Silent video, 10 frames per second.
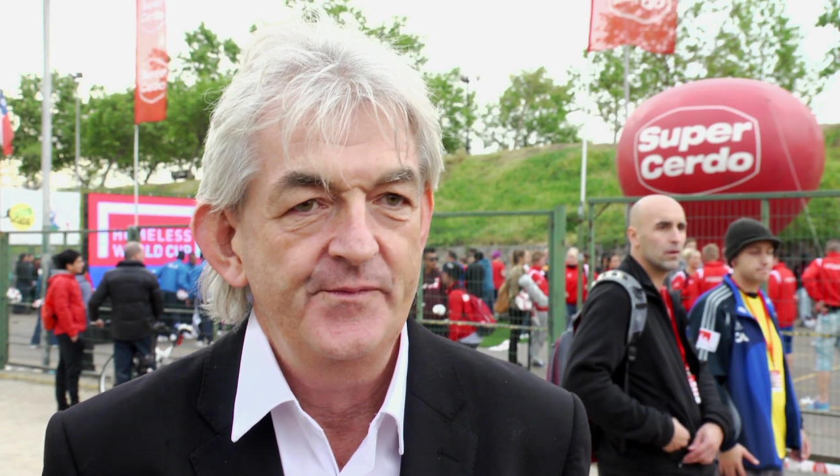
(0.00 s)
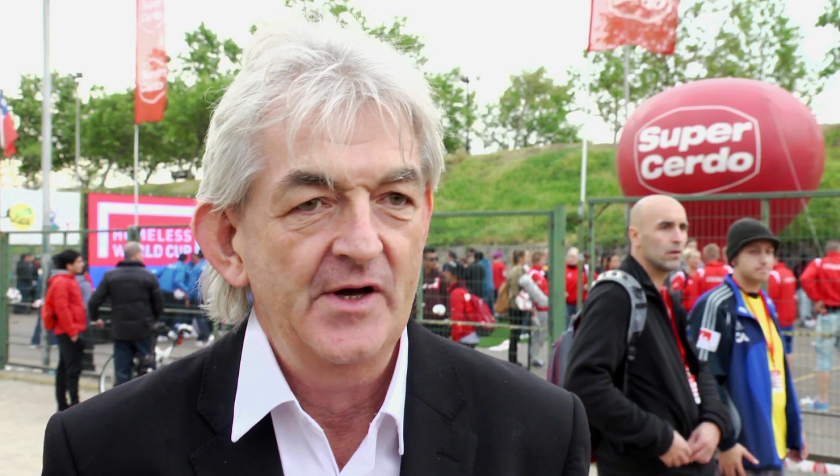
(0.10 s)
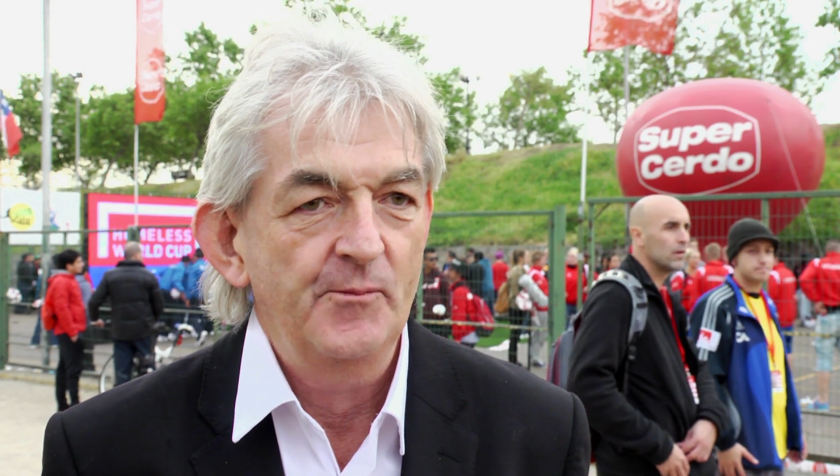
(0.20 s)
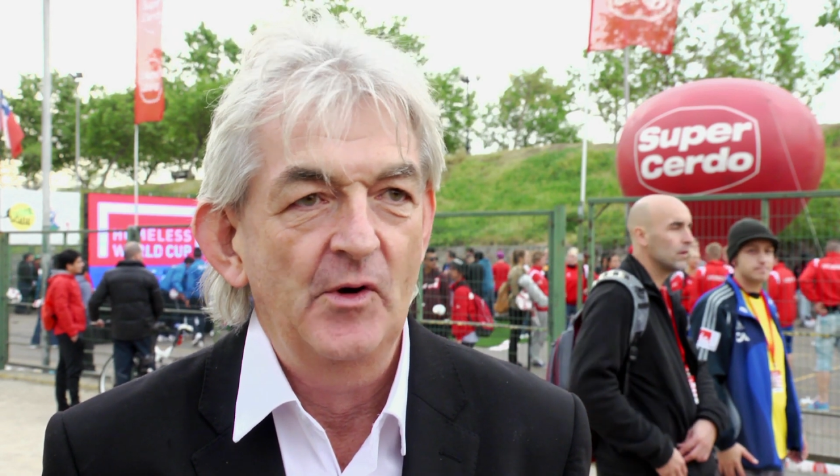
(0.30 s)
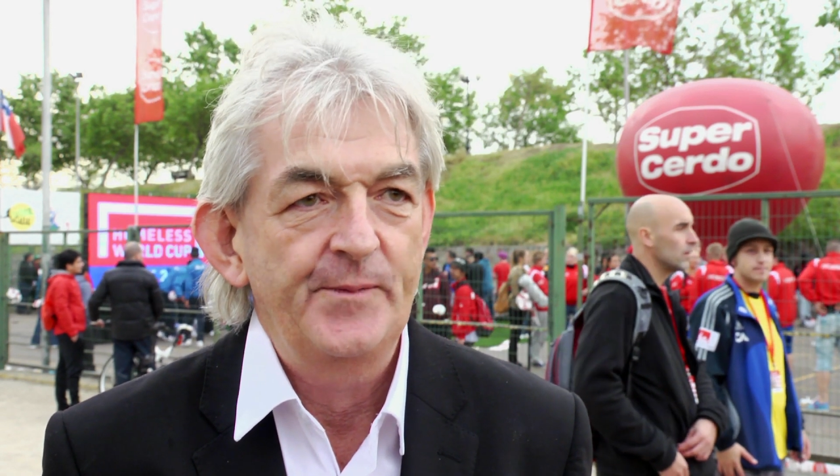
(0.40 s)

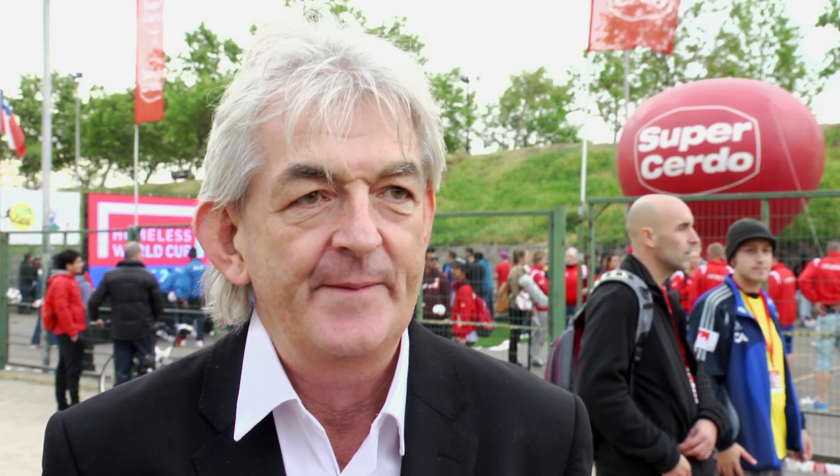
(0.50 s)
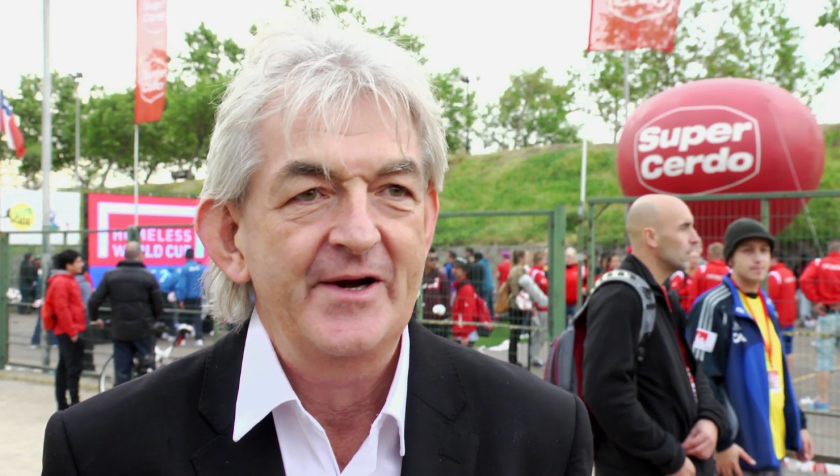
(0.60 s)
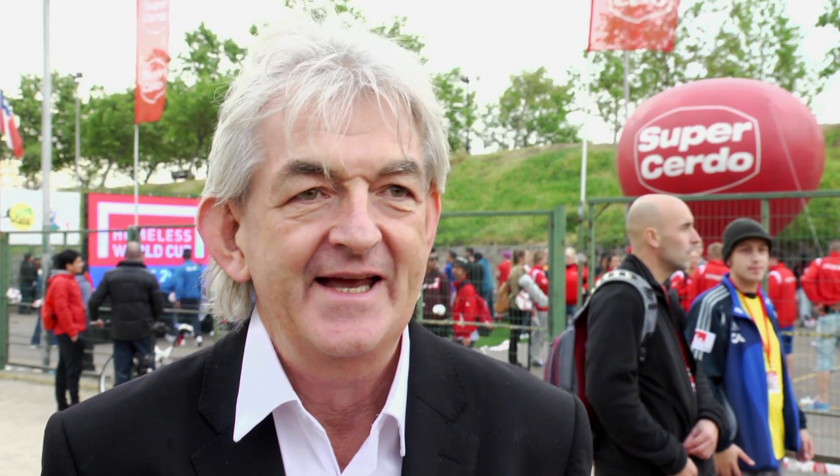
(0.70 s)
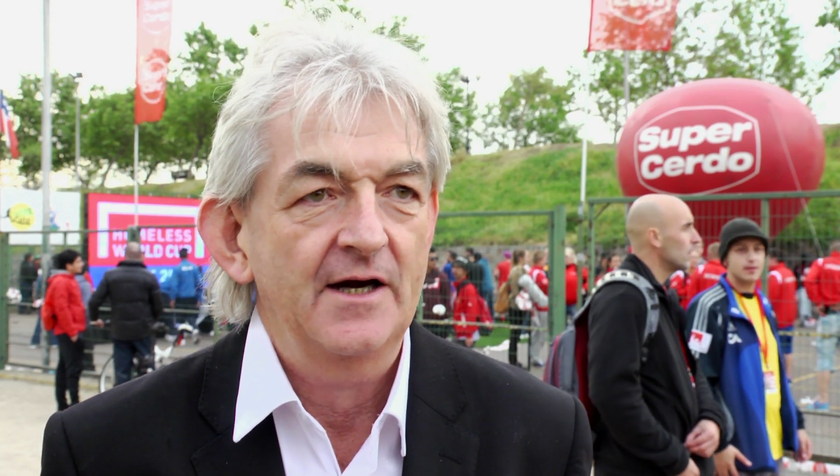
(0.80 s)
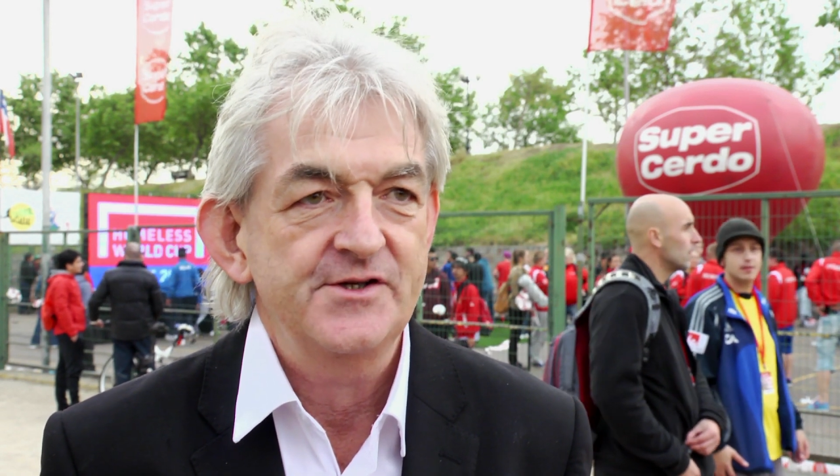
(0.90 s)
they'll both be
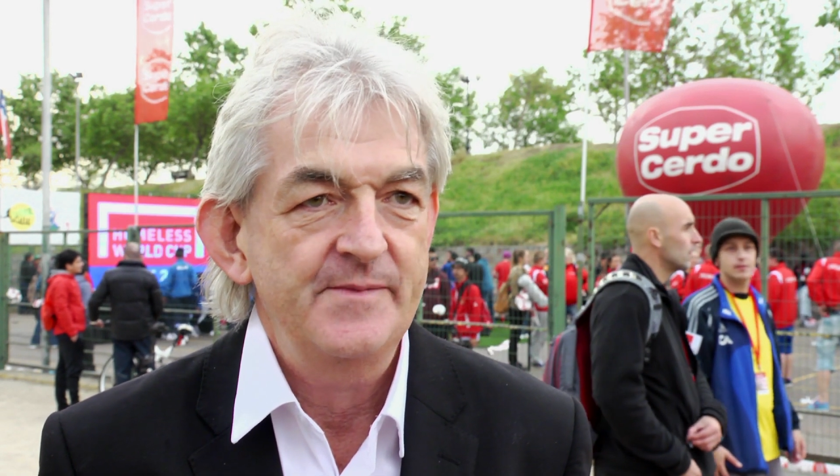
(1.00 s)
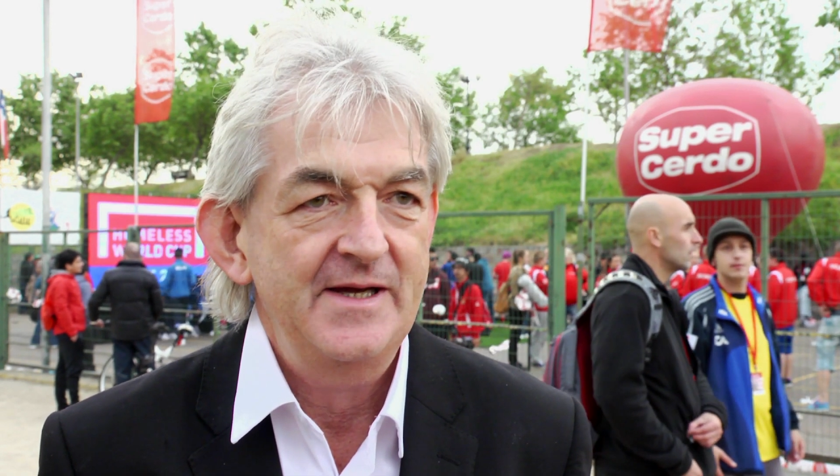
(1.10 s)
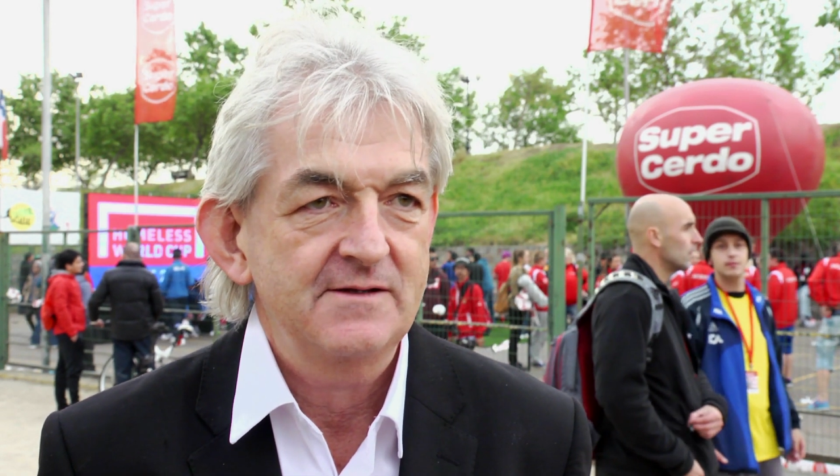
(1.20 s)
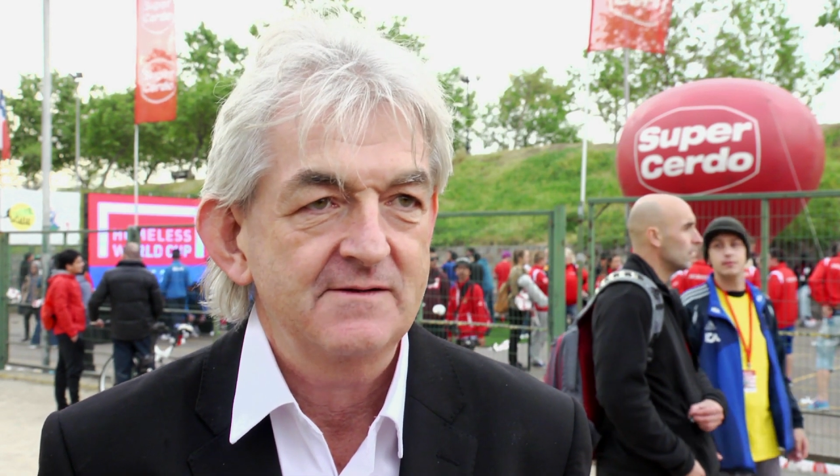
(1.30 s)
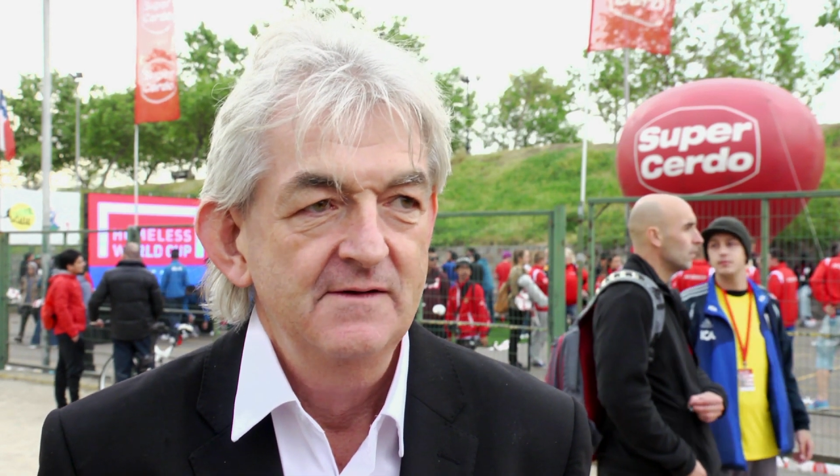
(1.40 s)
pretty hard to beat.